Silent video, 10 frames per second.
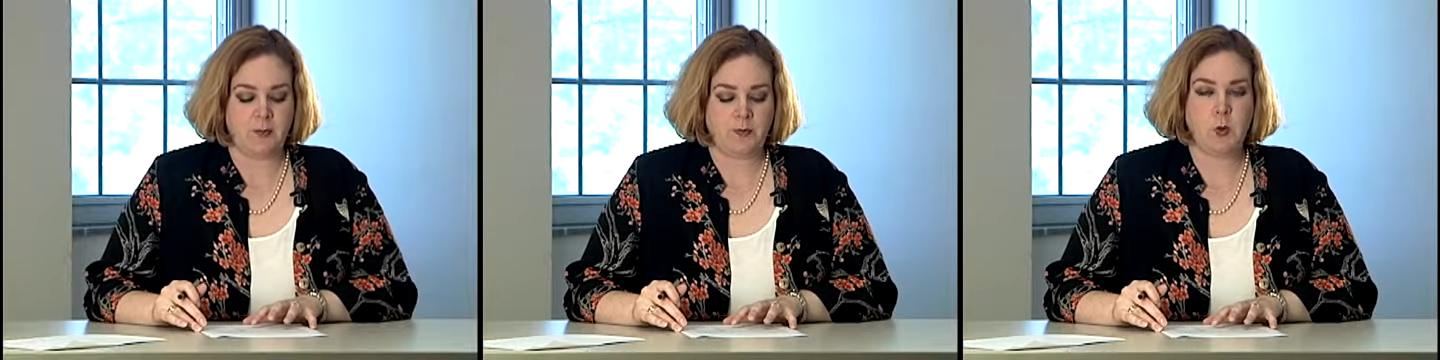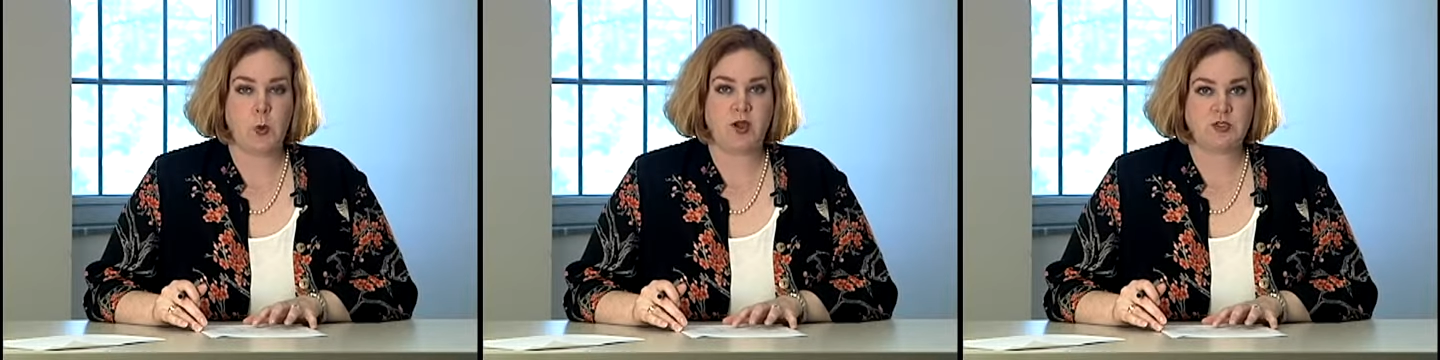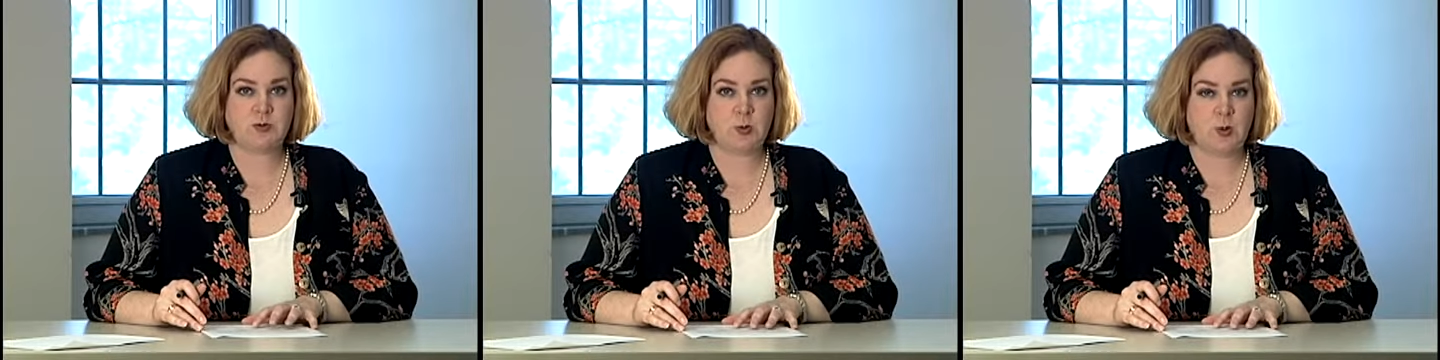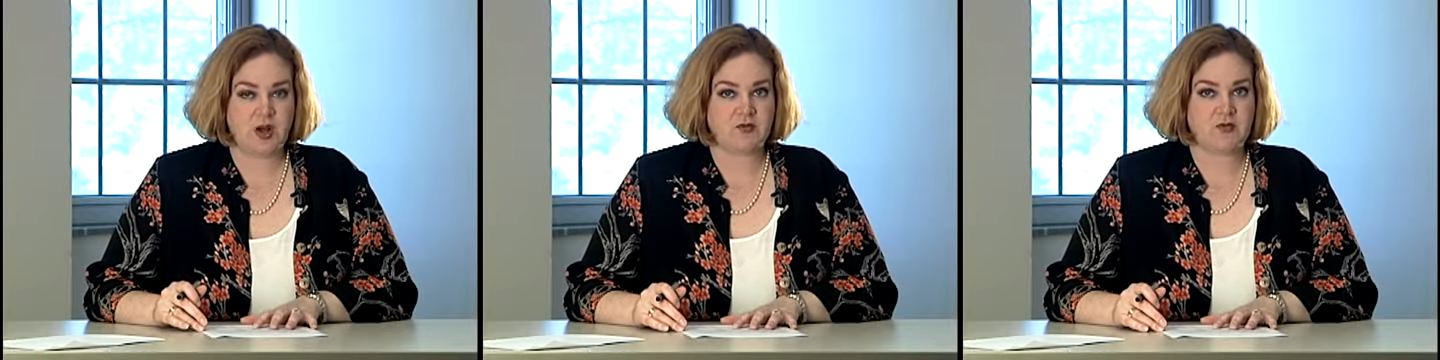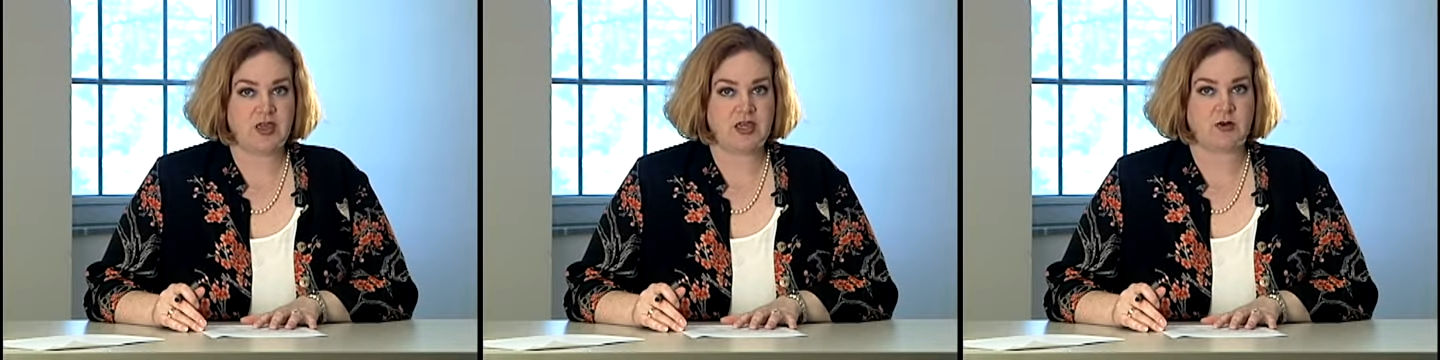You want to beware of
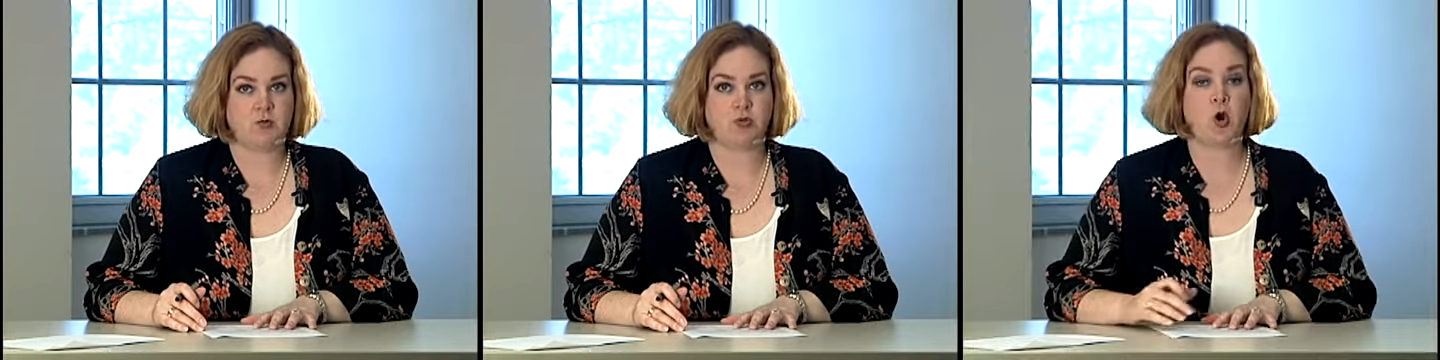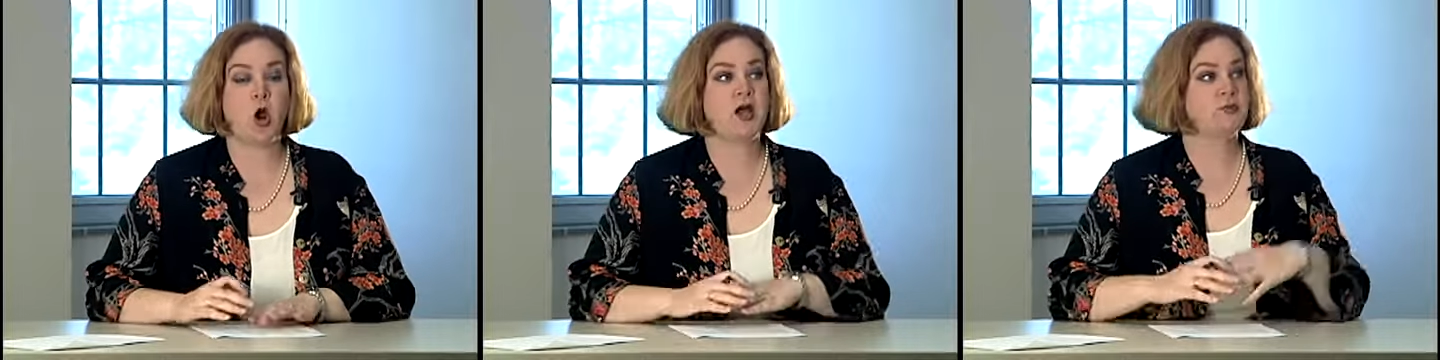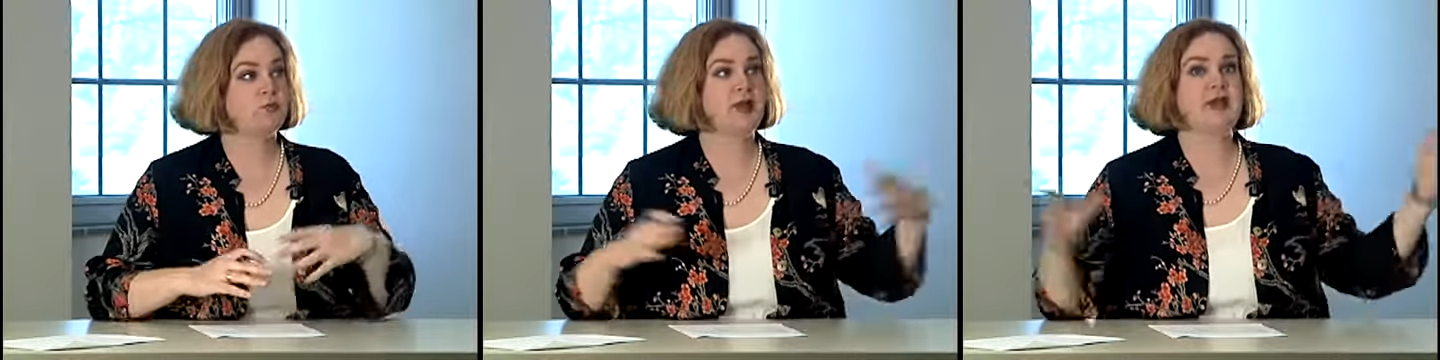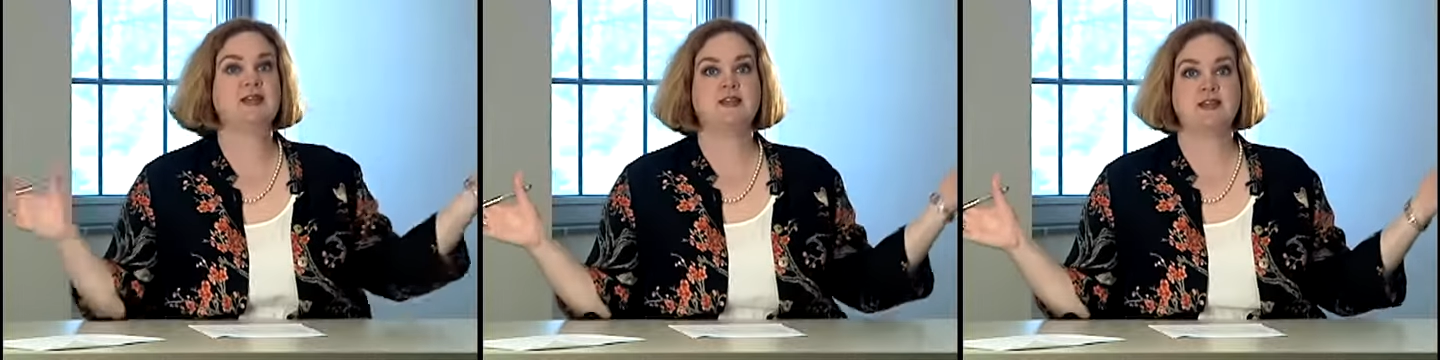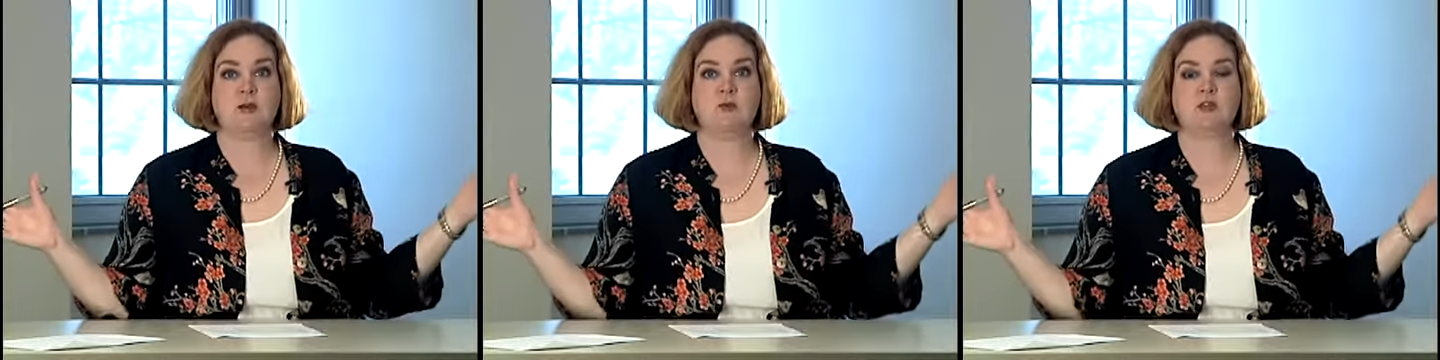making broad blanket
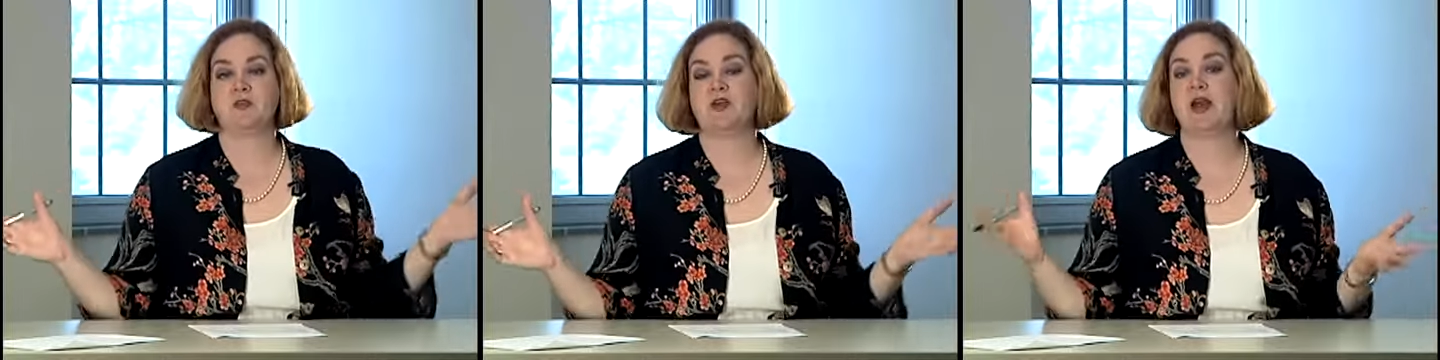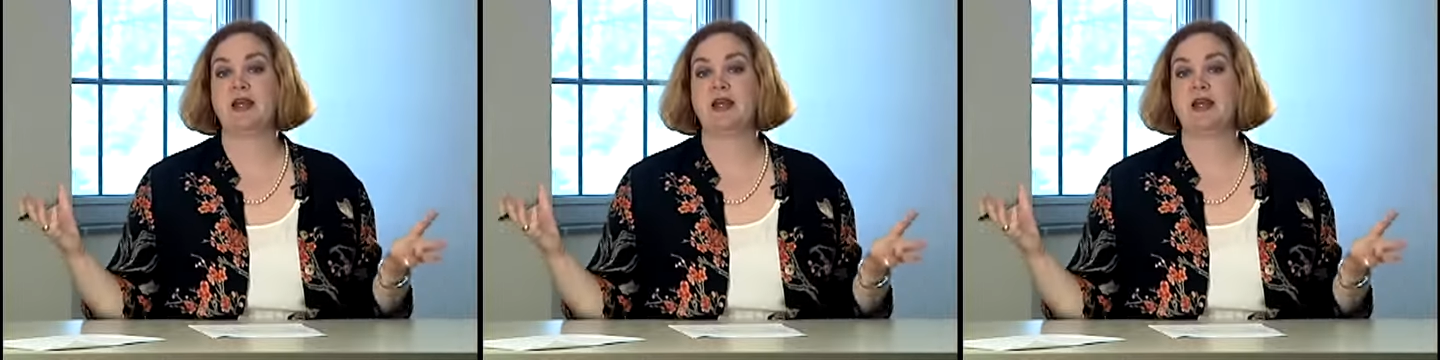statements without